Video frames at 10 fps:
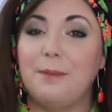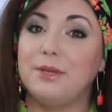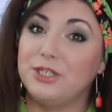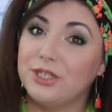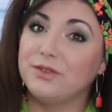
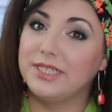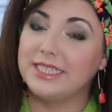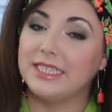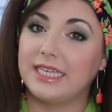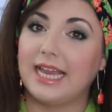But just
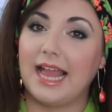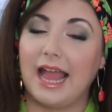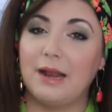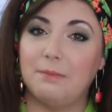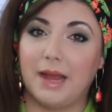recently I
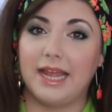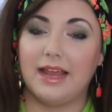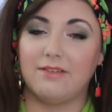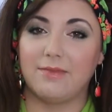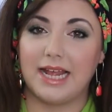had a
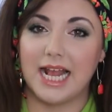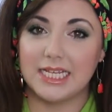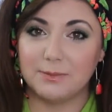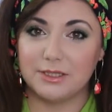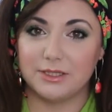bite of my
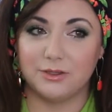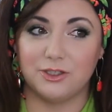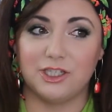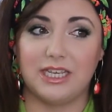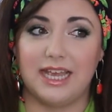husband's
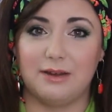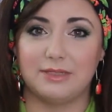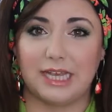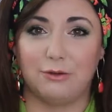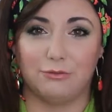sushi, and it
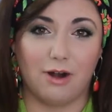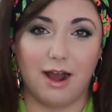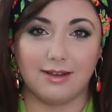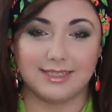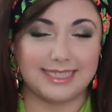was like
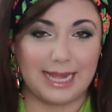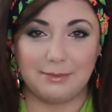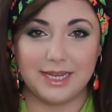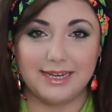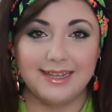raw
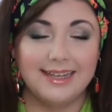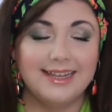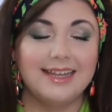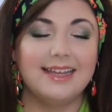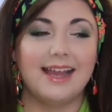salmon.
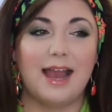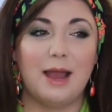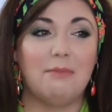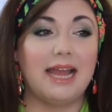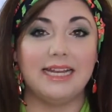
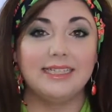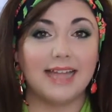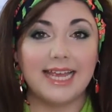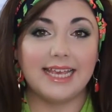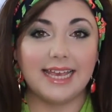I didn't
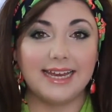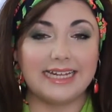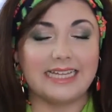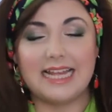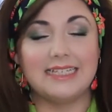like it.
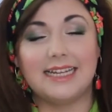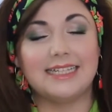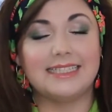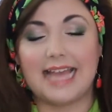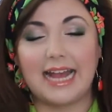It tasted
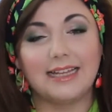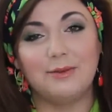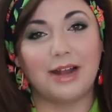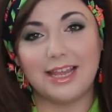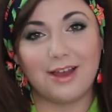
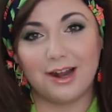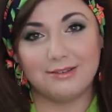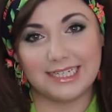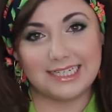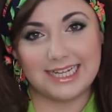exactly what I thought it
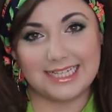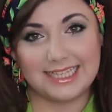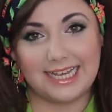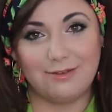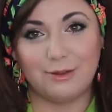was going to
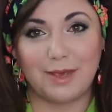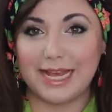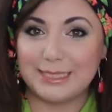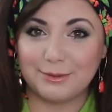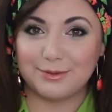taste like, even though my
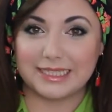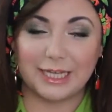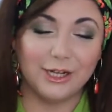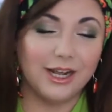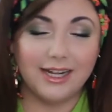husband was
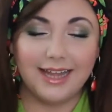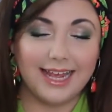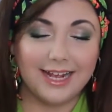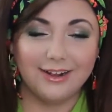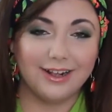like, you're going
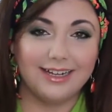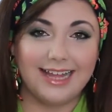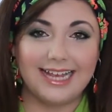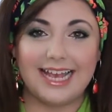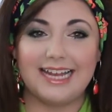to like it, you're going
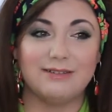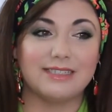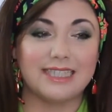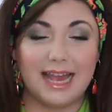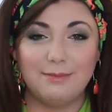to like it. And it
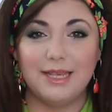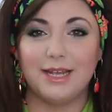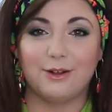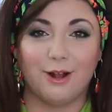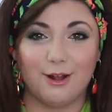was
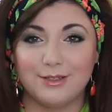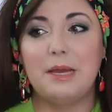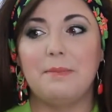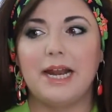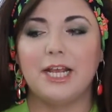slimy and gross.
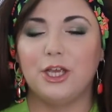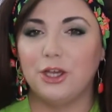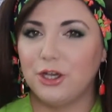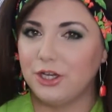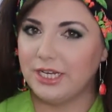But I
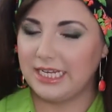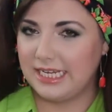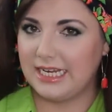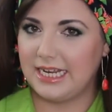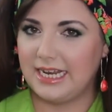could
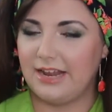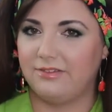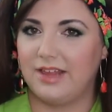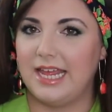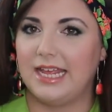eat it
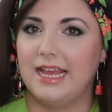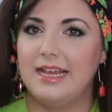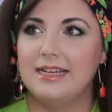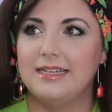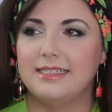if like
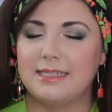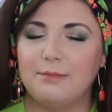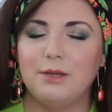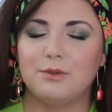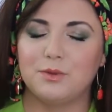
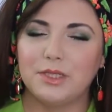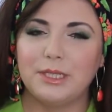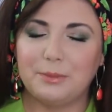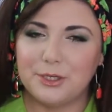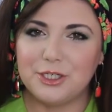somebody was
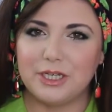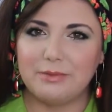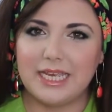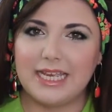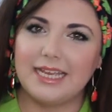really pushing
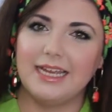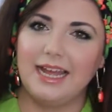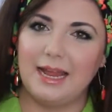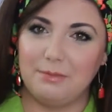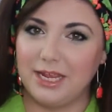me
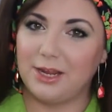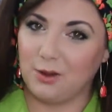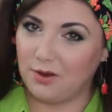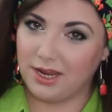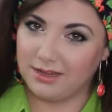and being
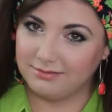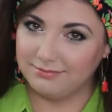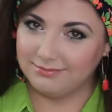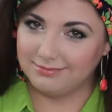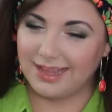annoying.
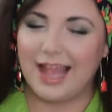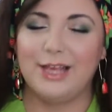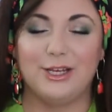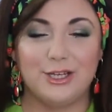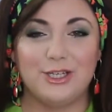I
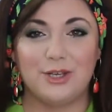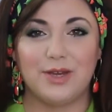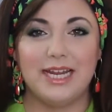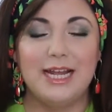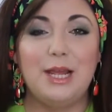could do
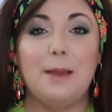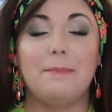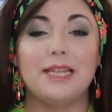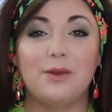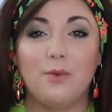it.
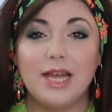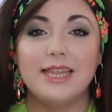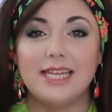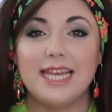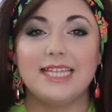But the
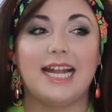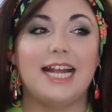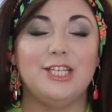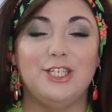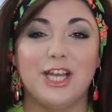one thing that
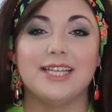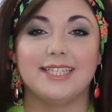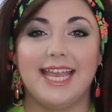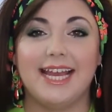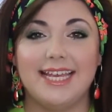I
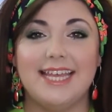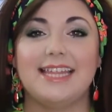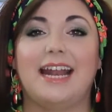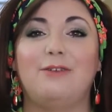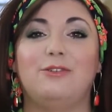just can't eat,
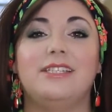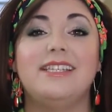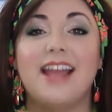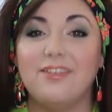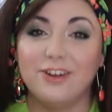that I will
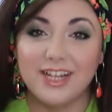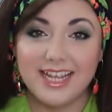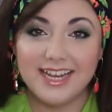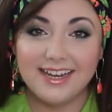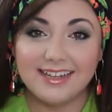never
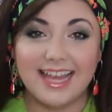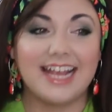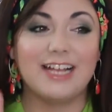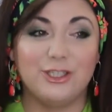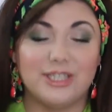eat,
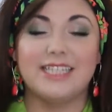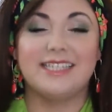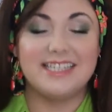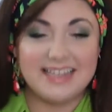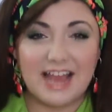like
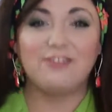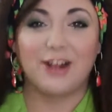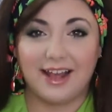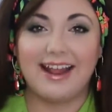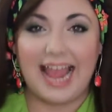it's
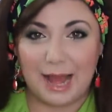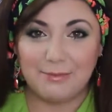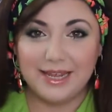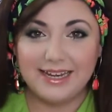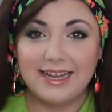never going to
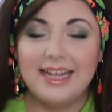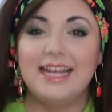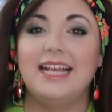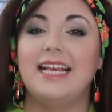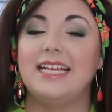happen,
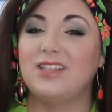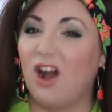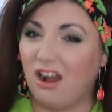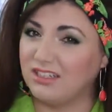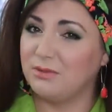is
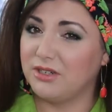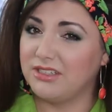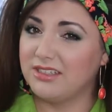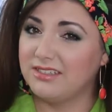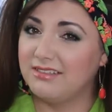
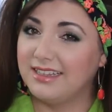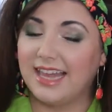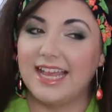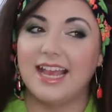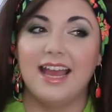octopus.
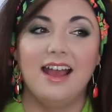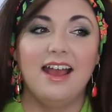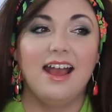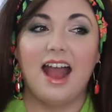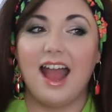Like
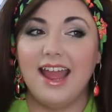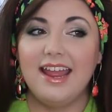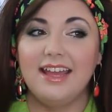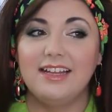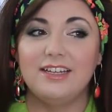
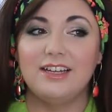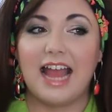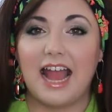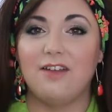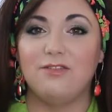I
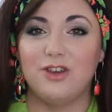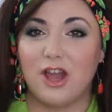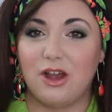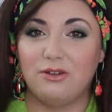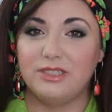have
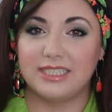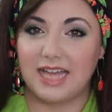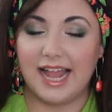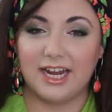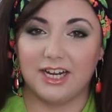no
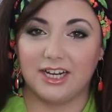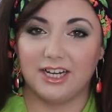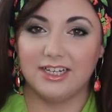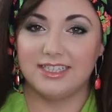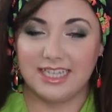
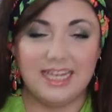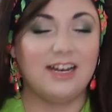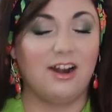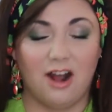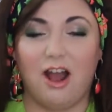desire to
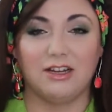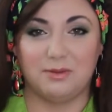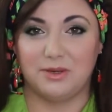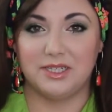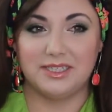eat an
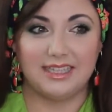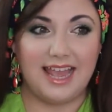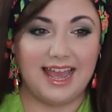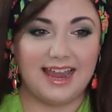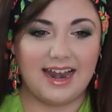octopus,
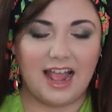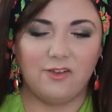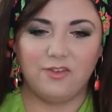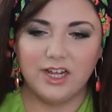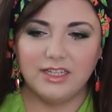and I
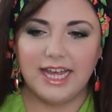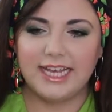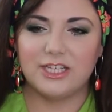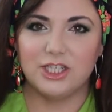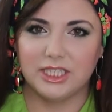feel
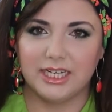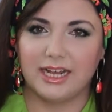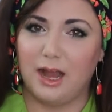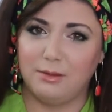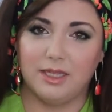like it's just
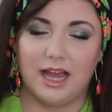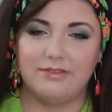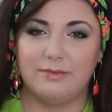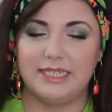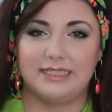gonna come
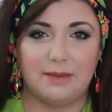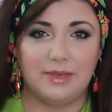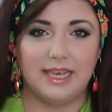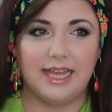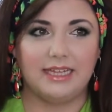alive in my
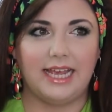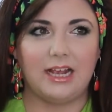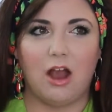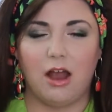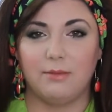stomach and
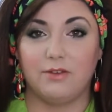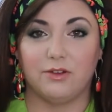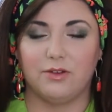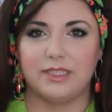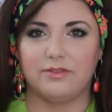like haunt me
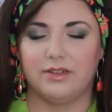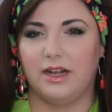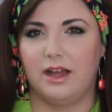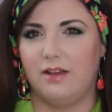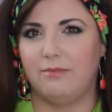for the rest of
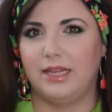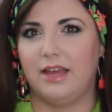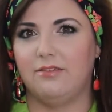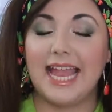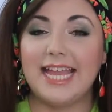my
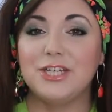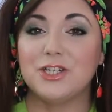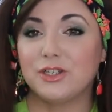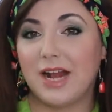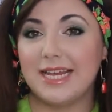life. A
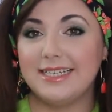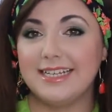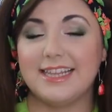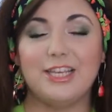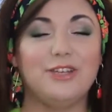
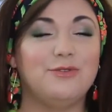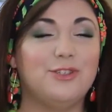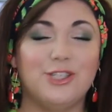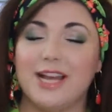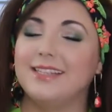trend that you
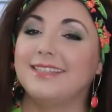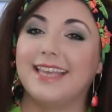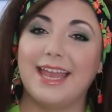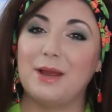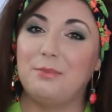just
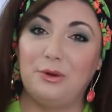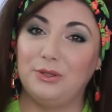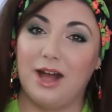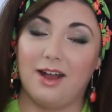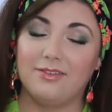can't
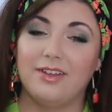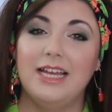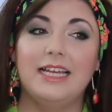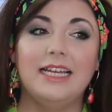pull off.